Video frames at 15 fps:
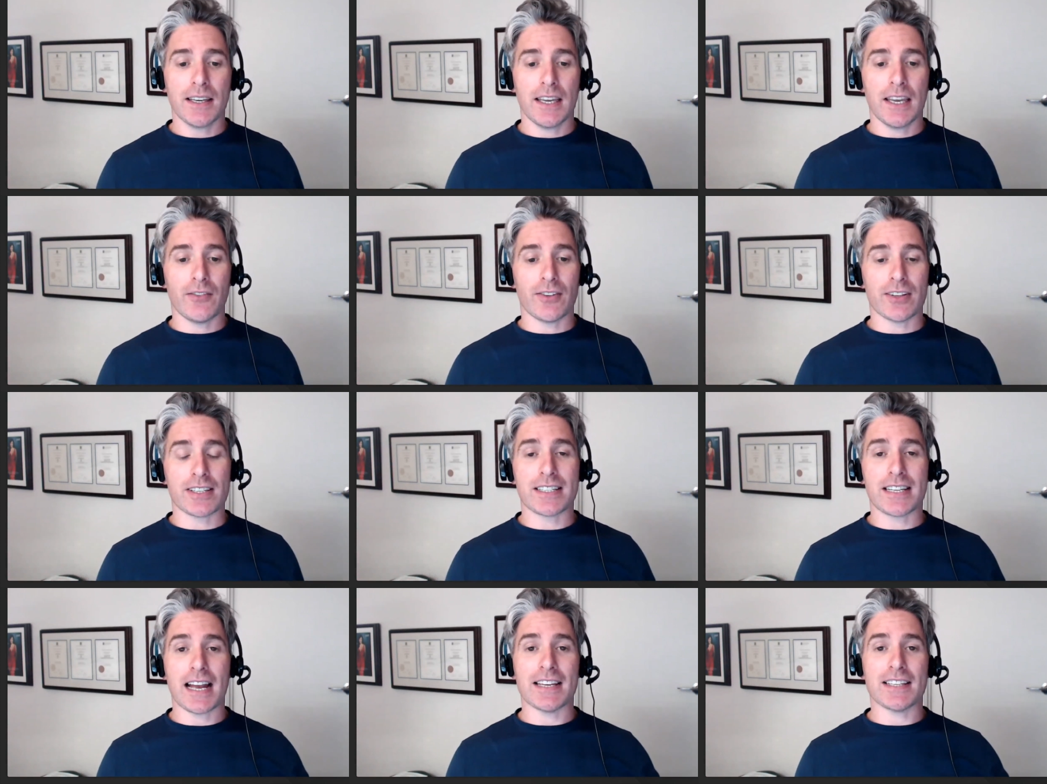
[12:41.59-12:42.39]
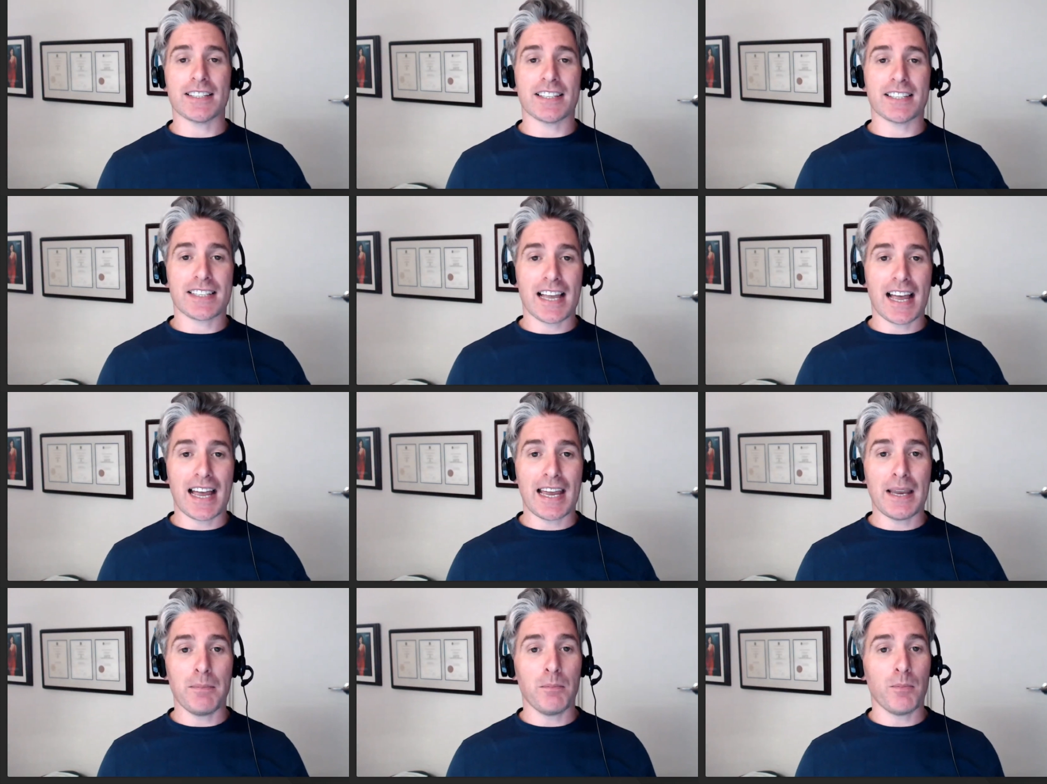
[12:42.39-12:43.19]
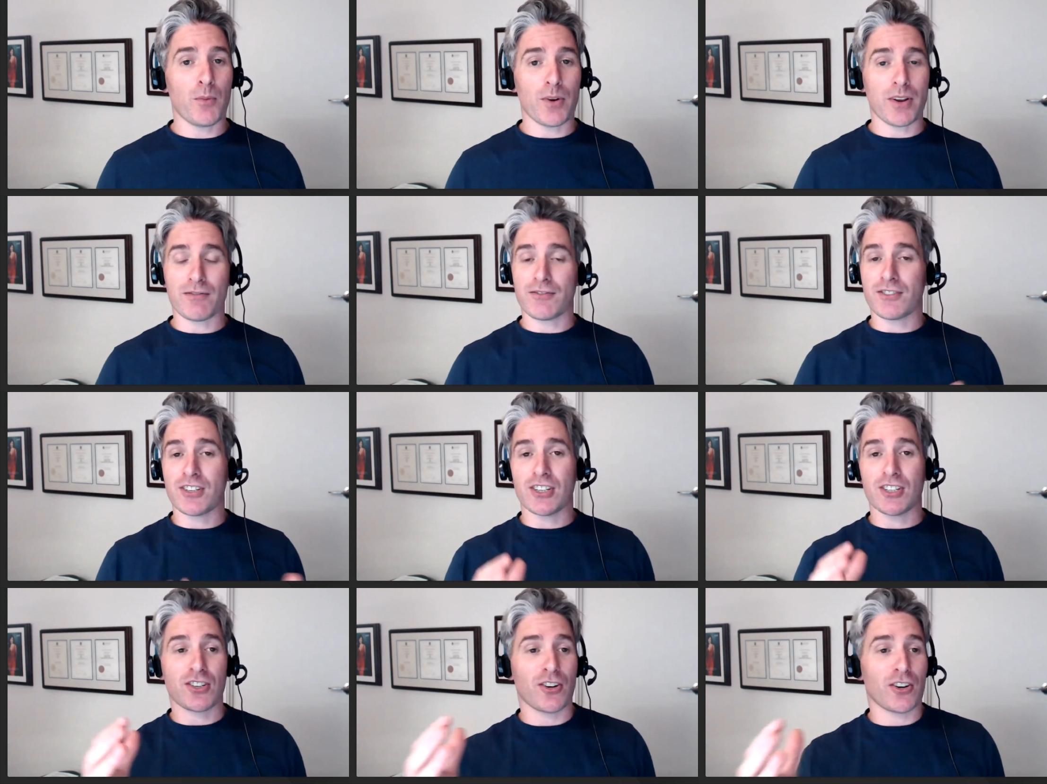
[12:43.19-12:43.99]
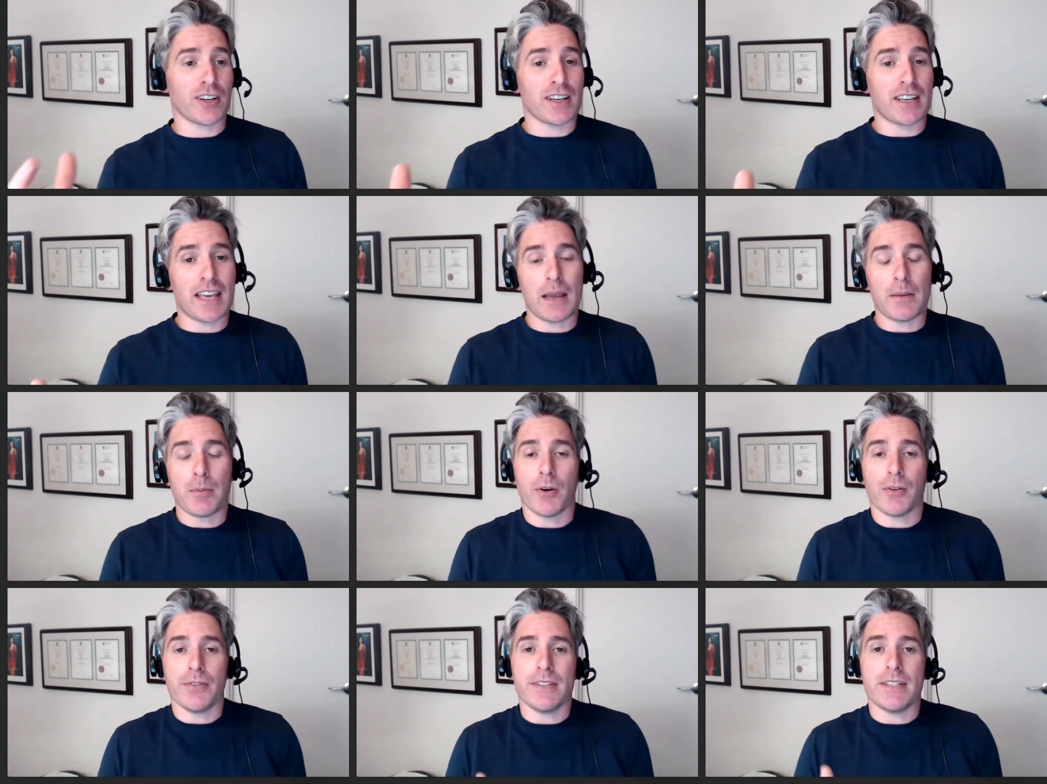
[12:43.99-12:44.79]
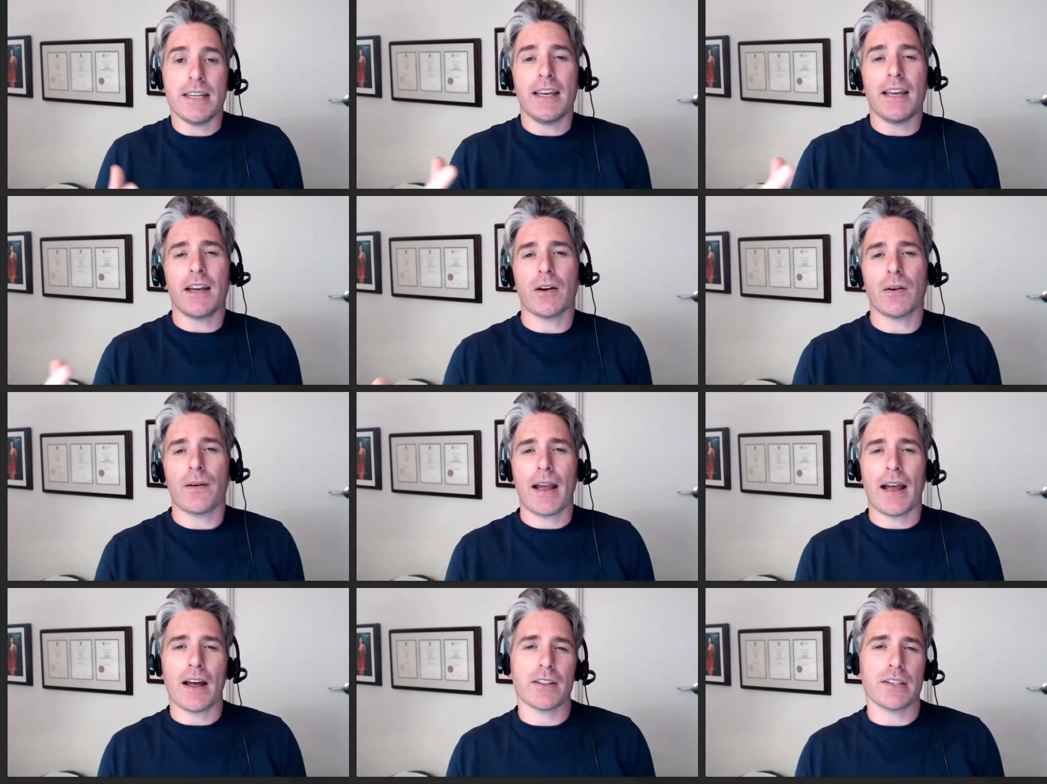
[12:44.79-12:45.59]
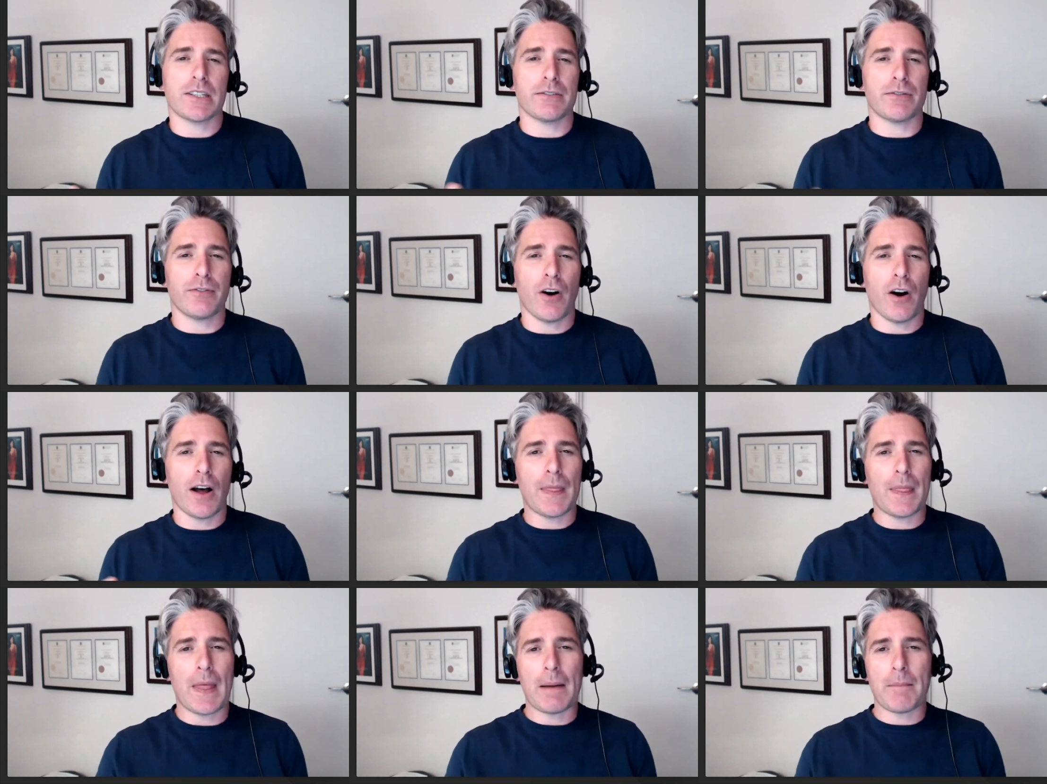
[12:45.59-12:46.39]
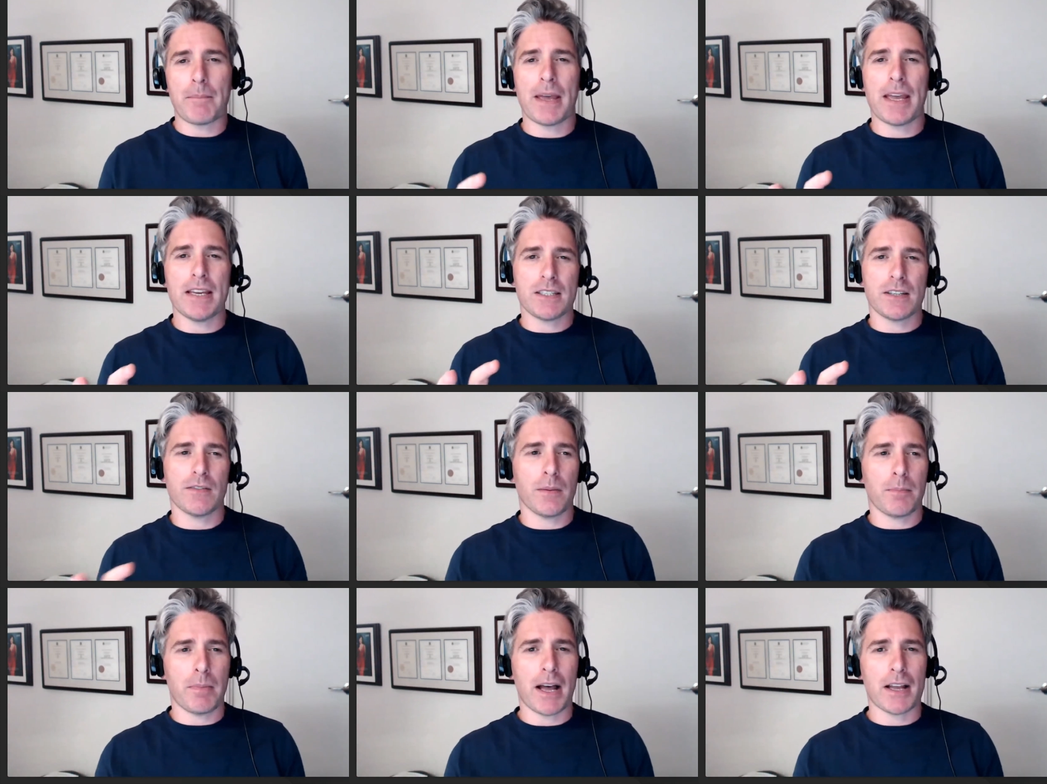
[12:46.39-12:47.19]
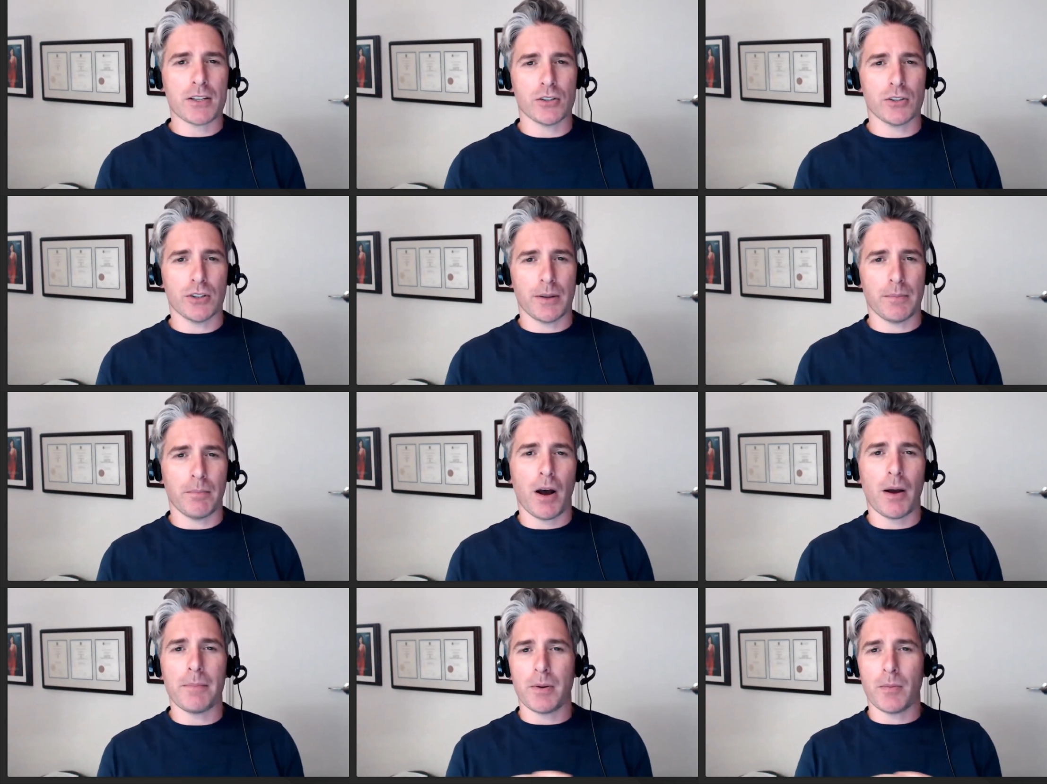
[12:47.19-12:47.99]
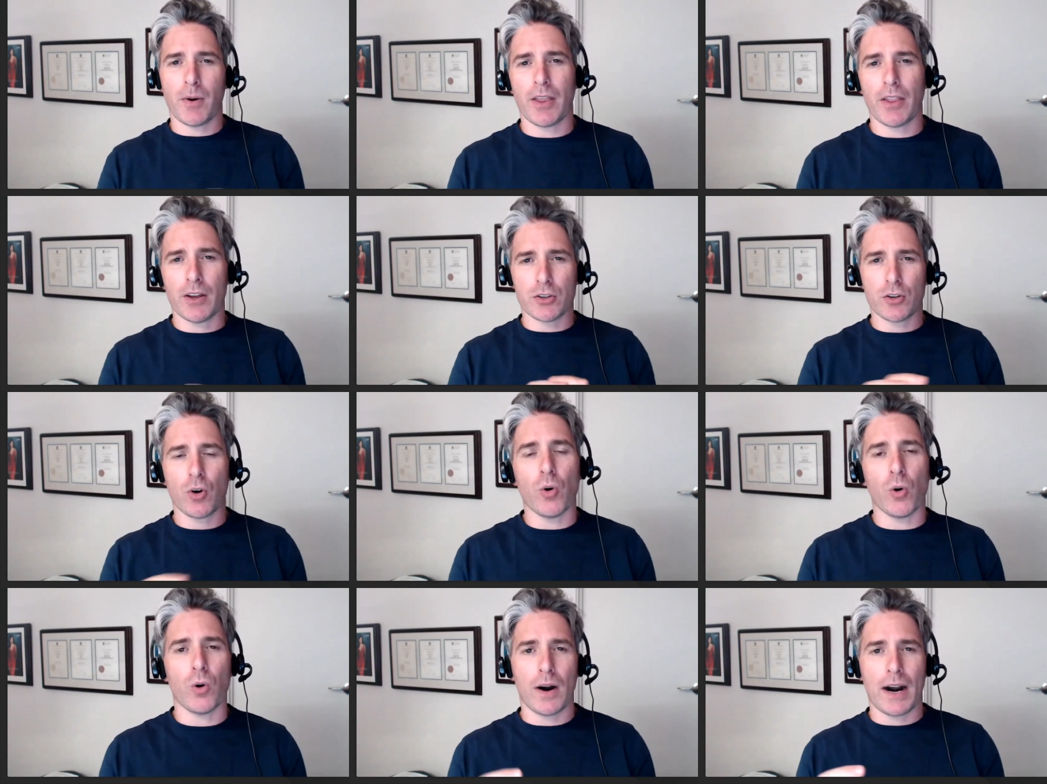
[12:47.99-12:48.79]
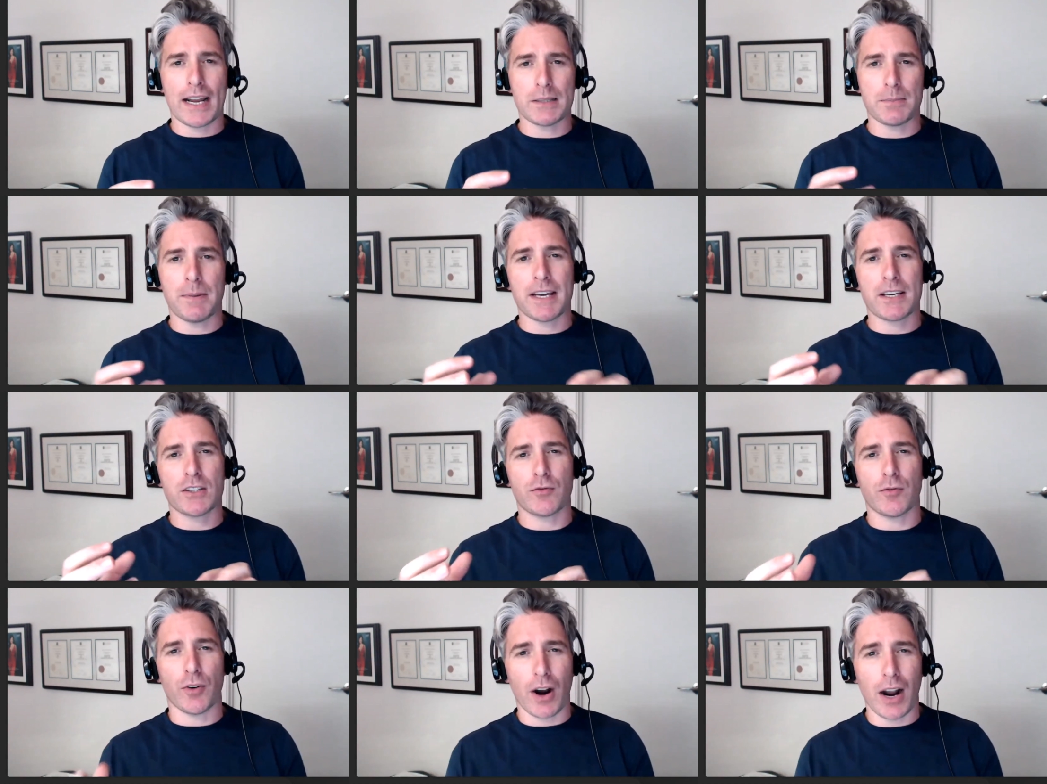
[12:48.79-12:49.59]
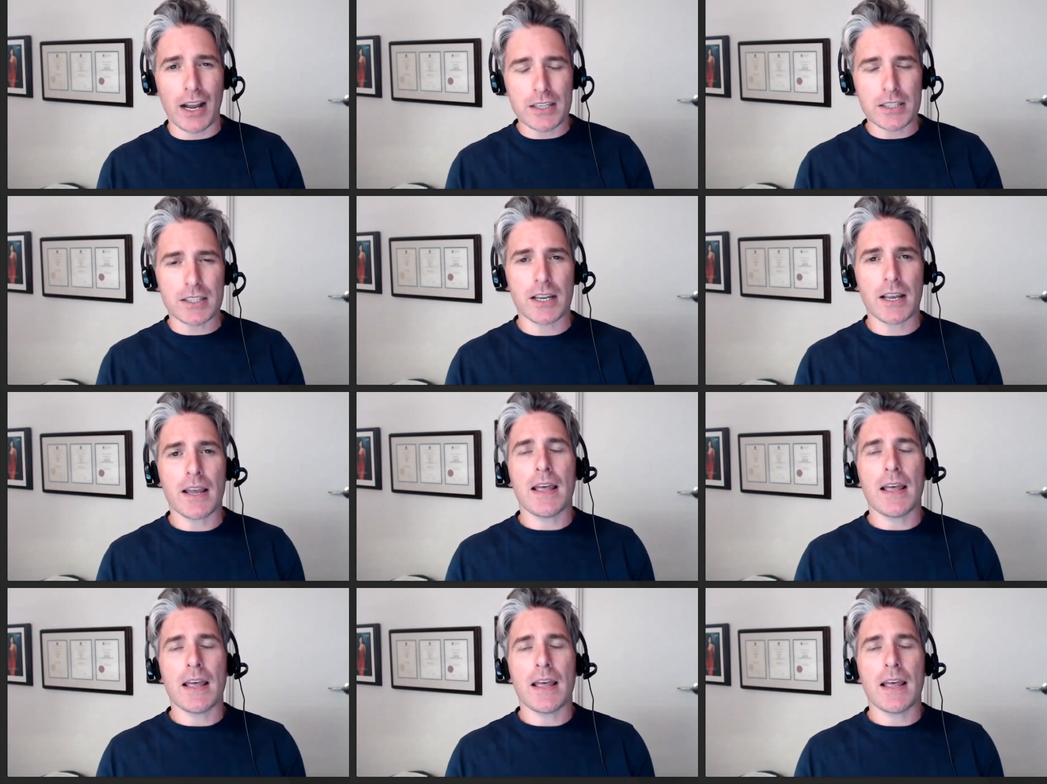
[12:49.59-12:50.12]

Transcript: If it stays the same, we've just got to keep on digging around to find that piece of the puzzle that might be one of those core aspects for us.